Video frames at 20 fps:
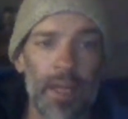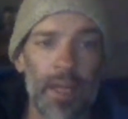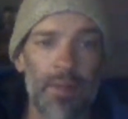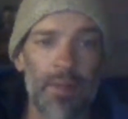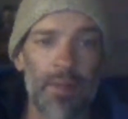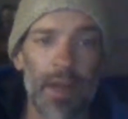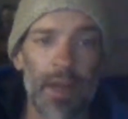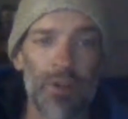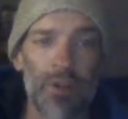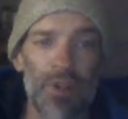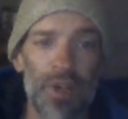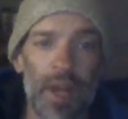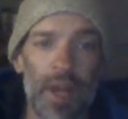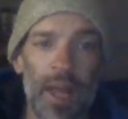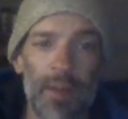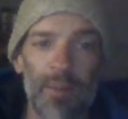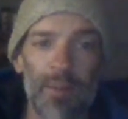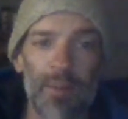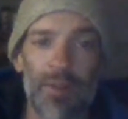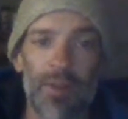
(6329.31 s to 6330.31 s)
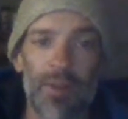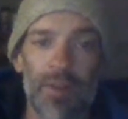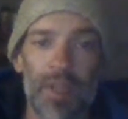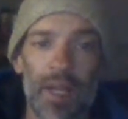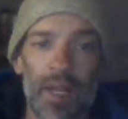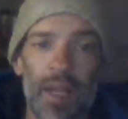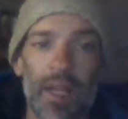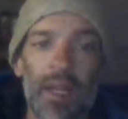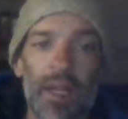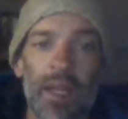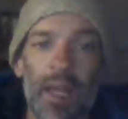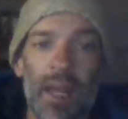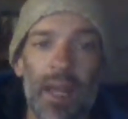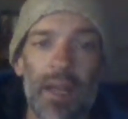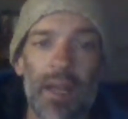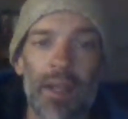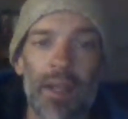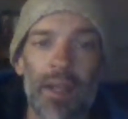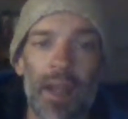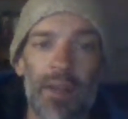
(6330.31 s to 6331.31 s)
hydrogen atmospheres that indicate
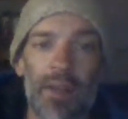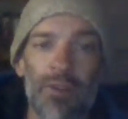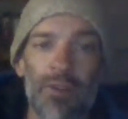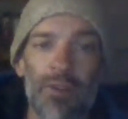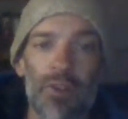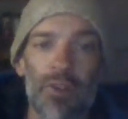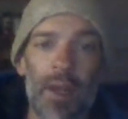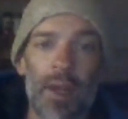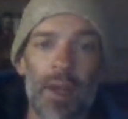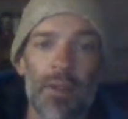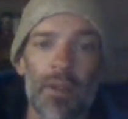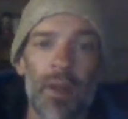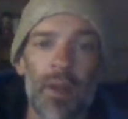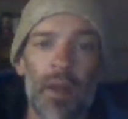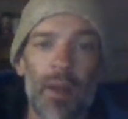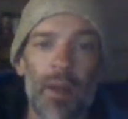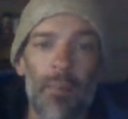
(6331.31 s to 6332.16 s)
gas giants,